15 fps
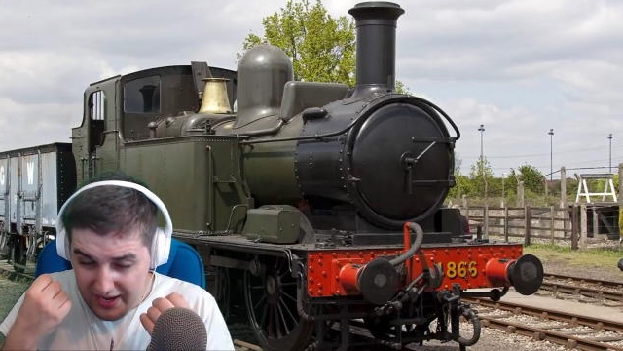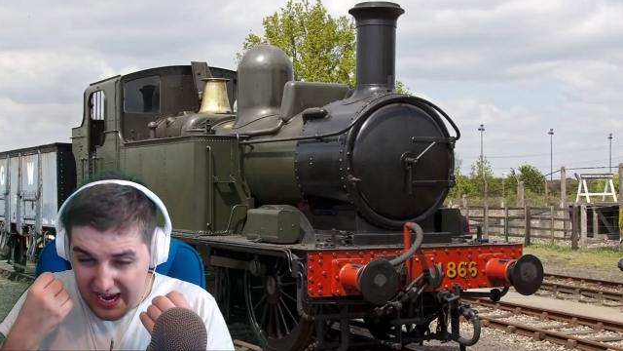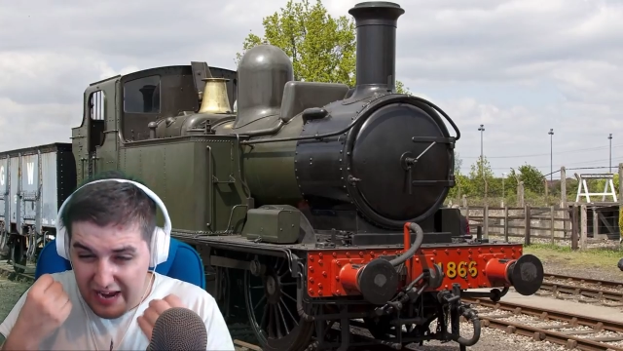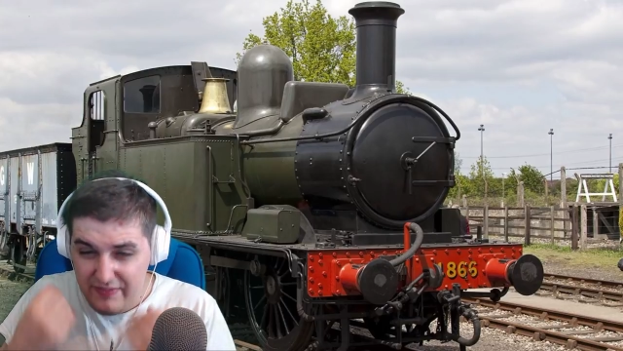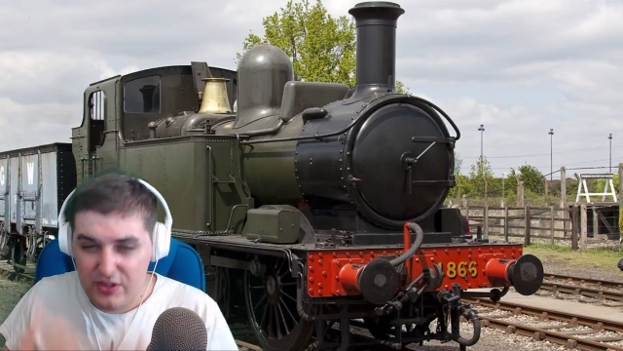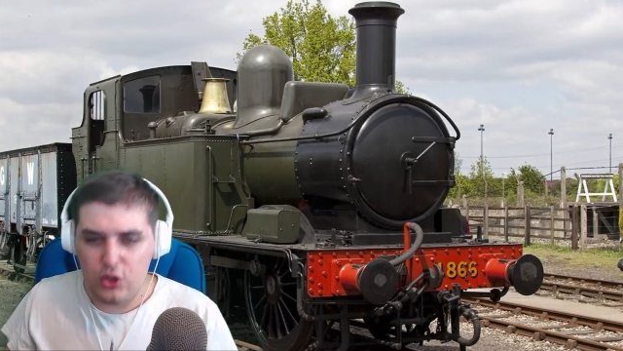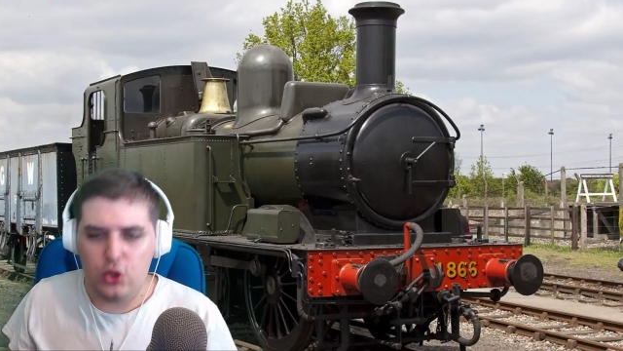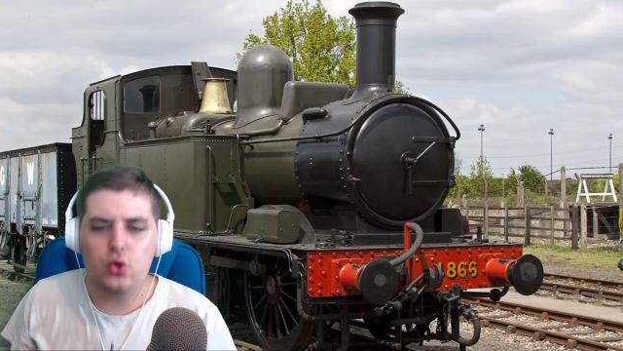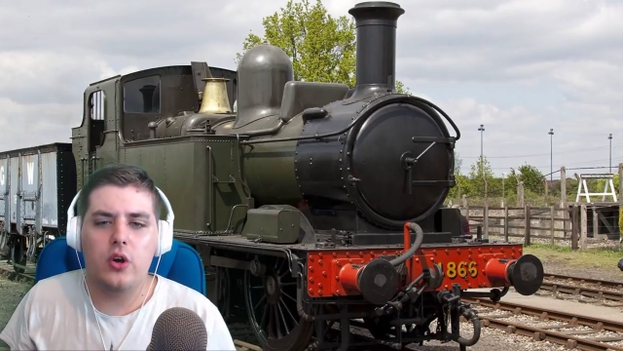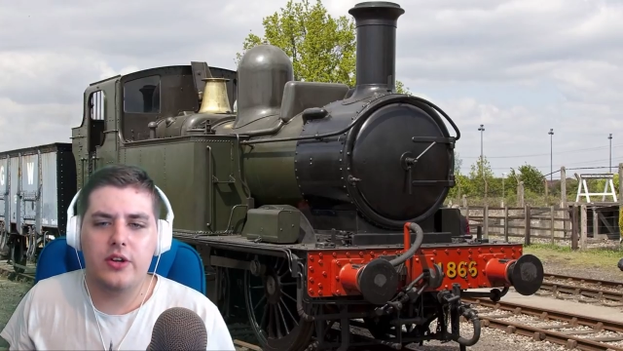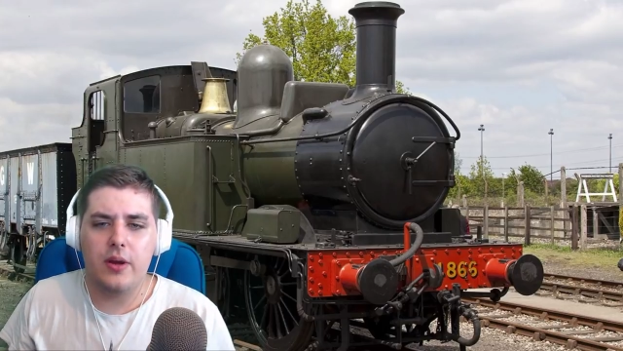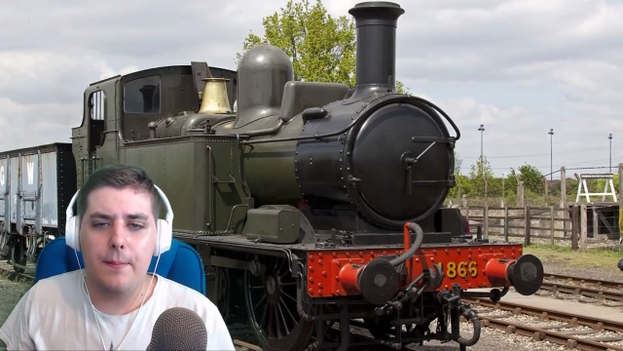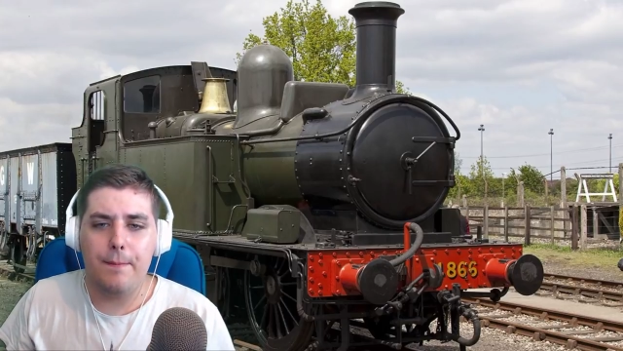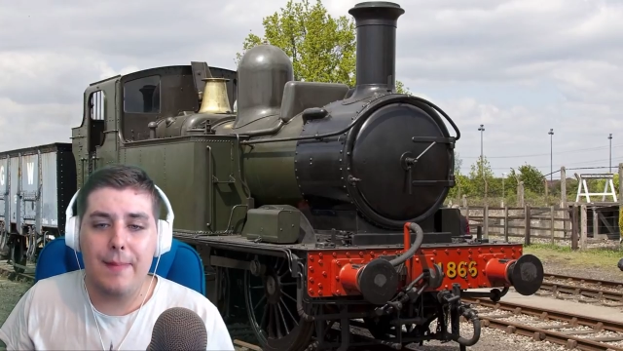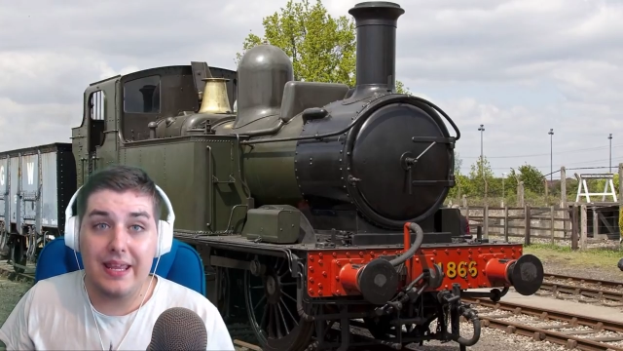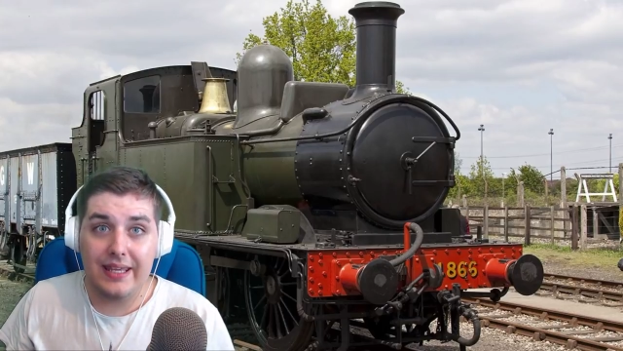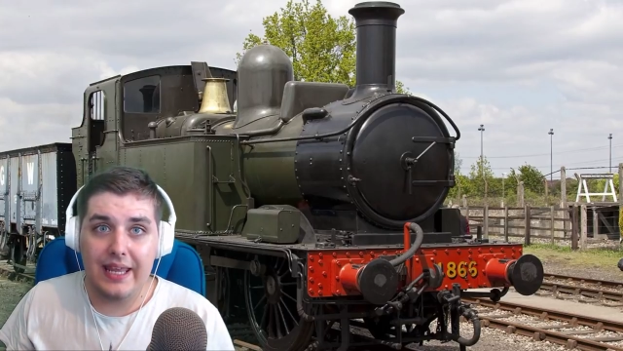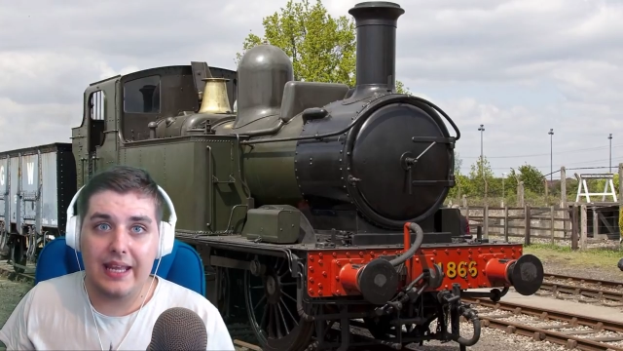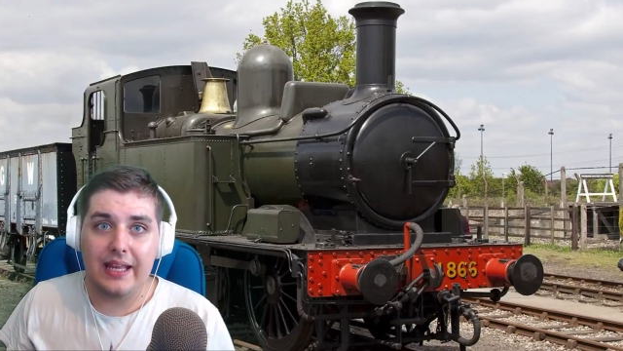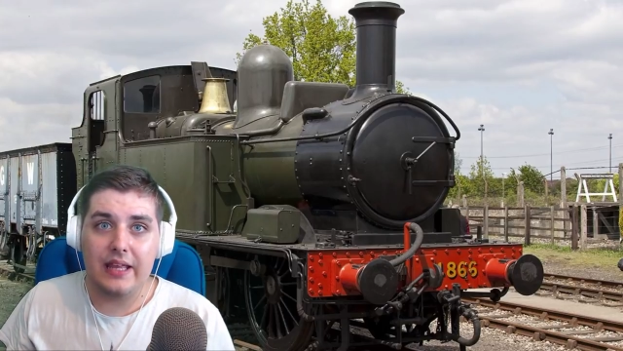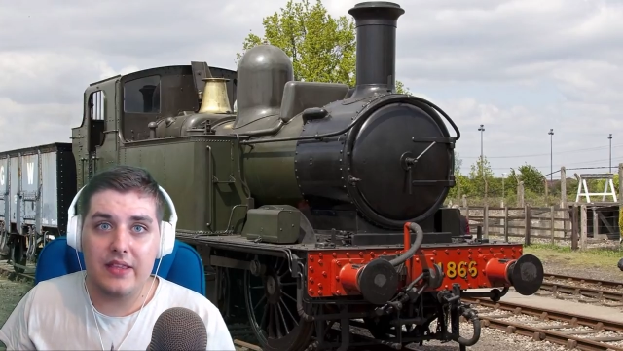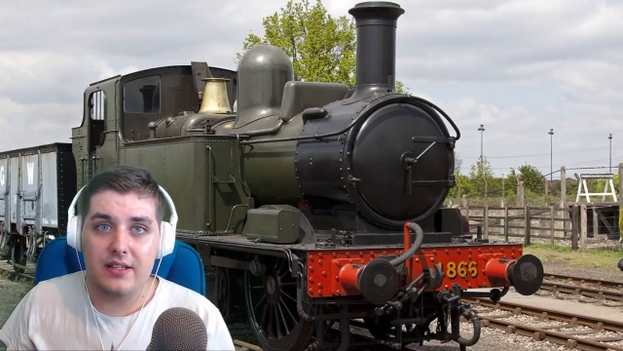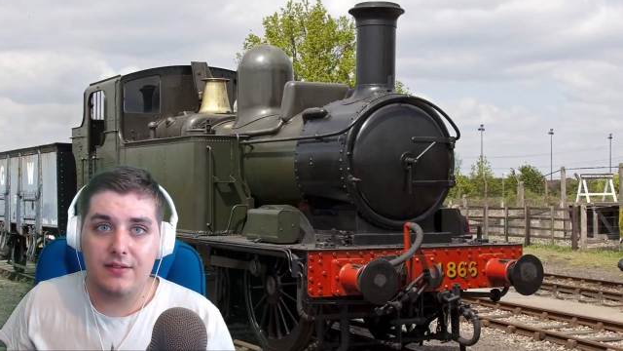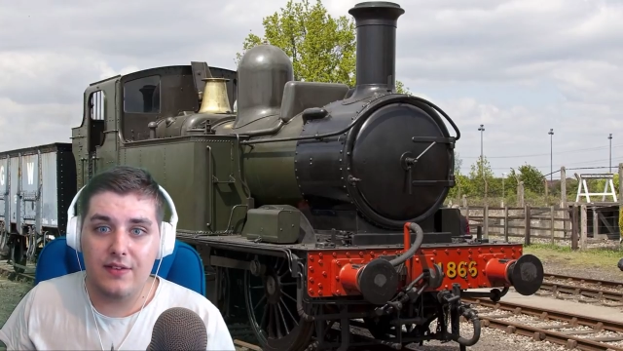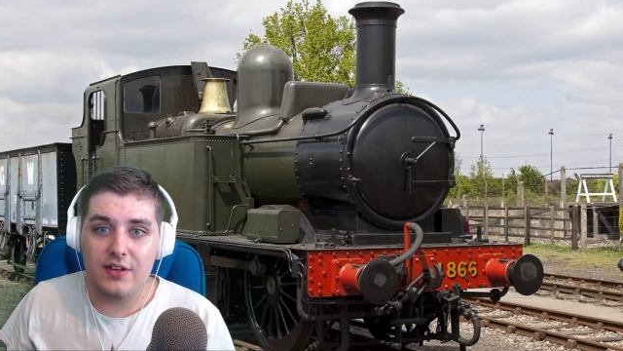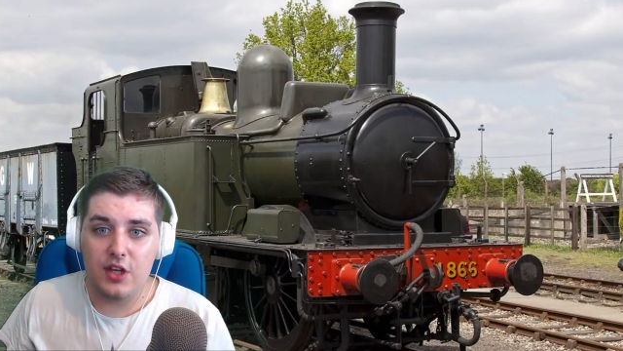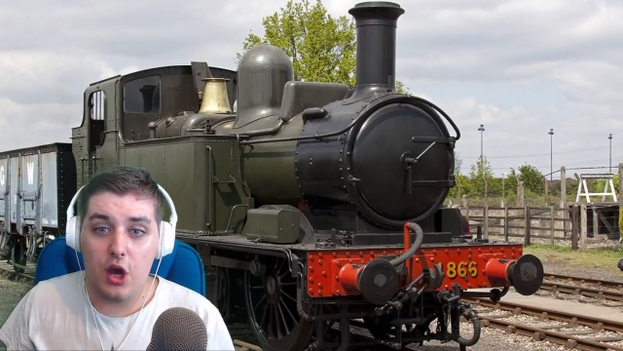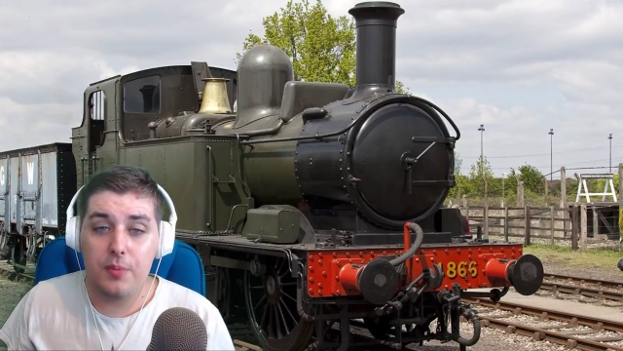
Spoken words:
have enjoyed making this video.